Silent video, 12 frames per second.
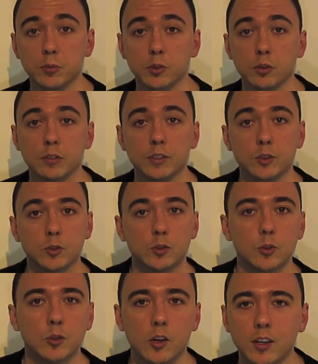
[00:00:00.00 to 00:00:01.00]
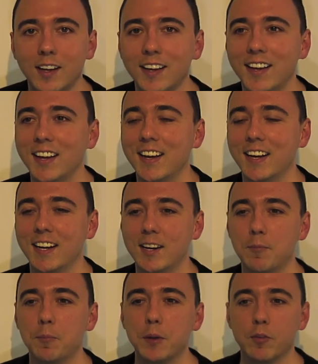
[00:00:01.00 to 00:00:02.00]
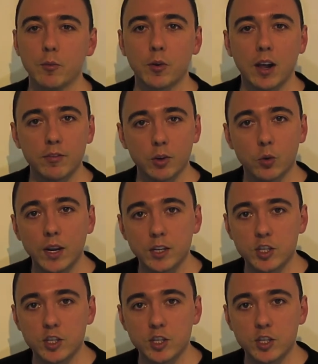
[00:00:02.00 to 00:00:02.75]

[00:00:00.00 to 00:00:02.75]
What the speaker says: I'm sorry if it took too long, but if you want to have a quick